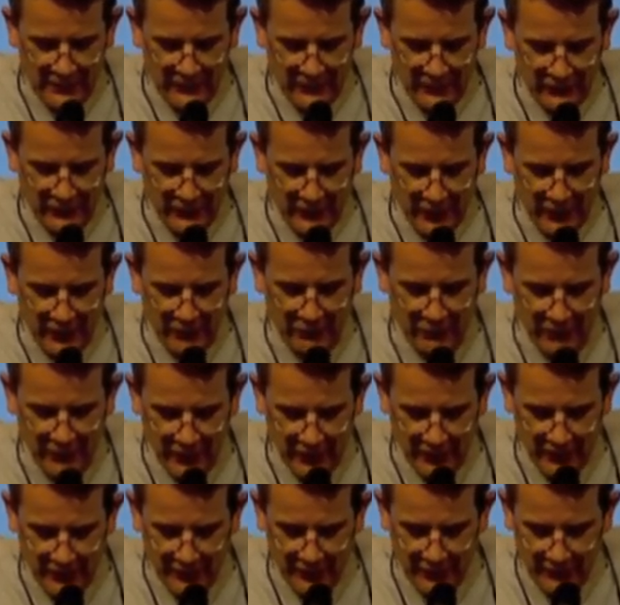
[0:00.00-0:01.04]

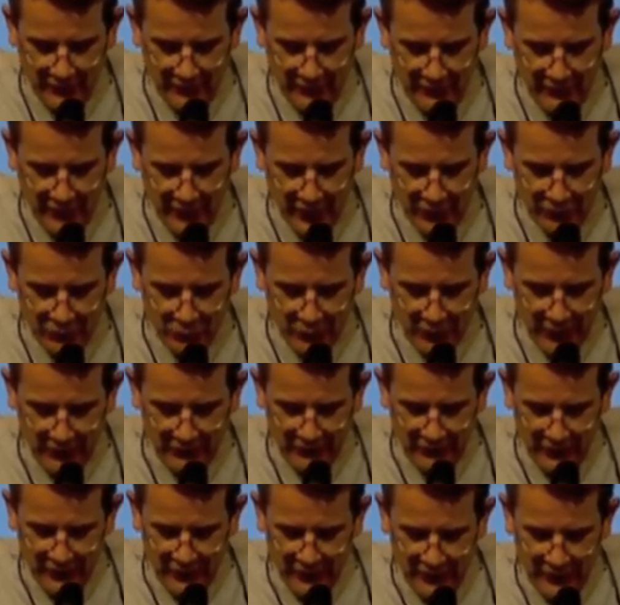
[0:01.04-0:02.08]
Desiring and
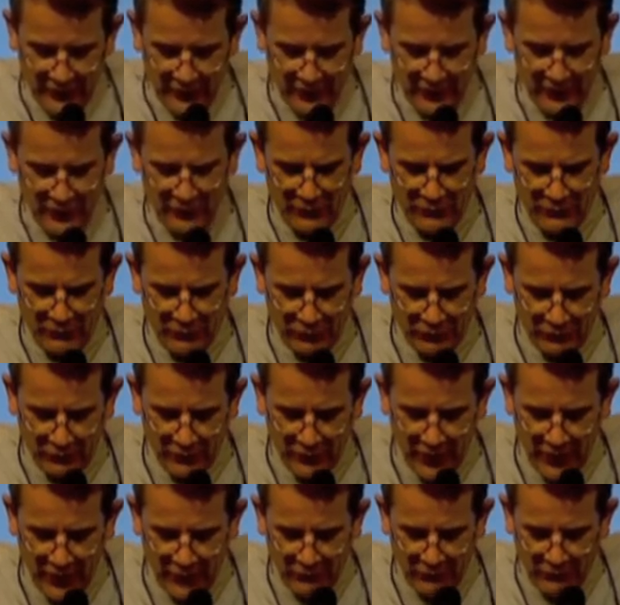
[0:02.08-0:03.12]
waiting for the
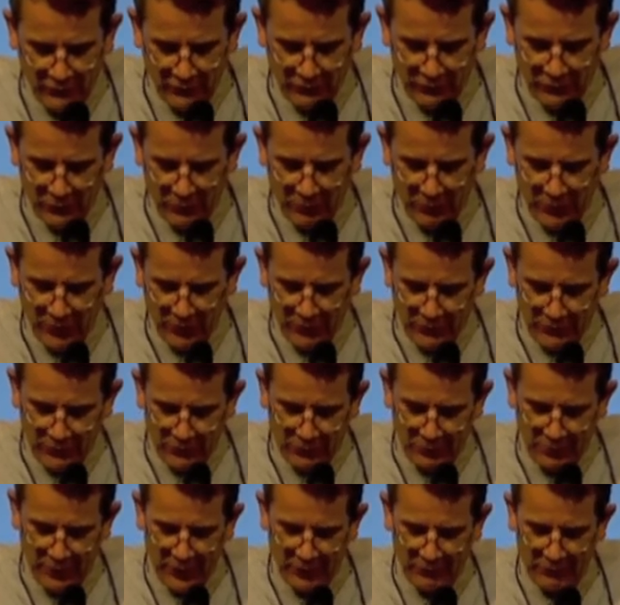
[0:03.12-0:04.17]
gift of the
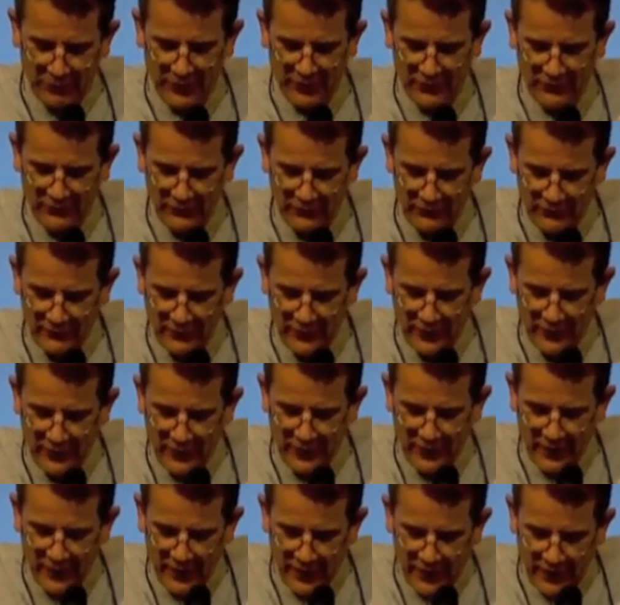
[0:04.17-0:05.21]
Spirit
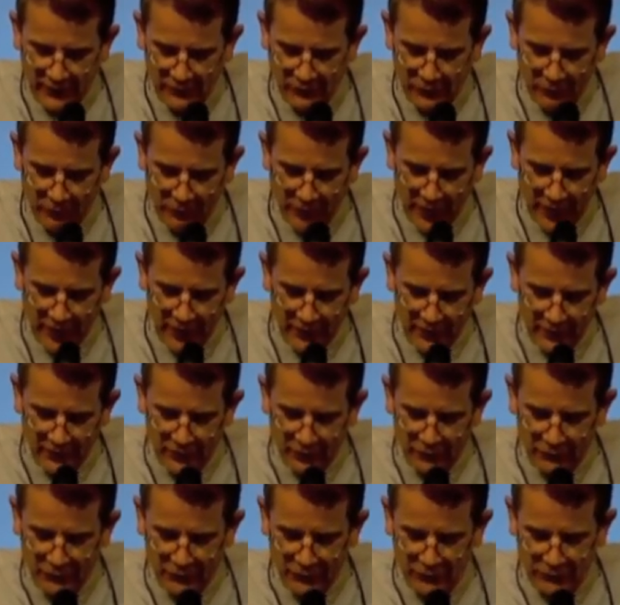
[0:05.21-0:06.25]
is the
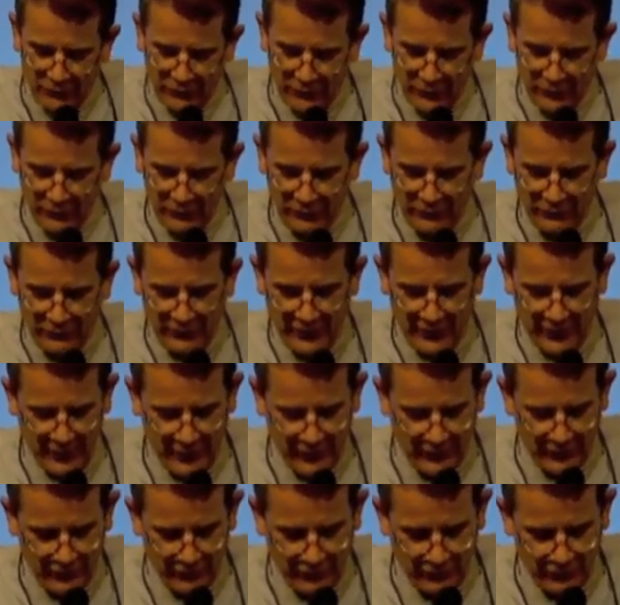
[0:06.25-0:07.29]
beginning of the third
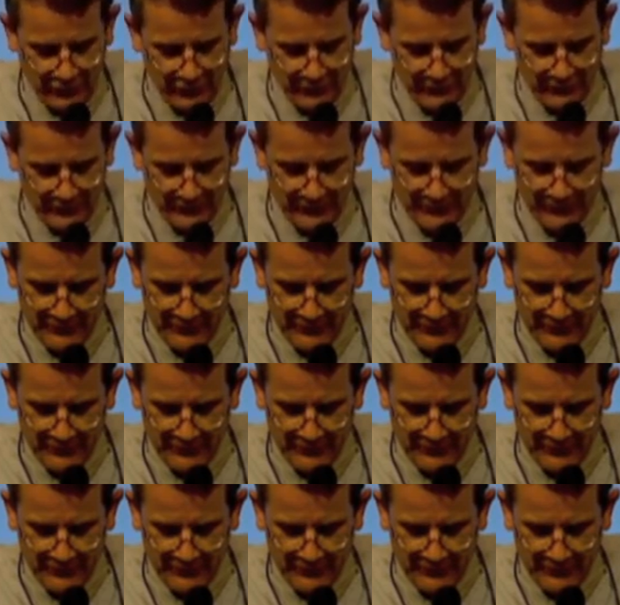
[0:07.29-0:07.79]
stage.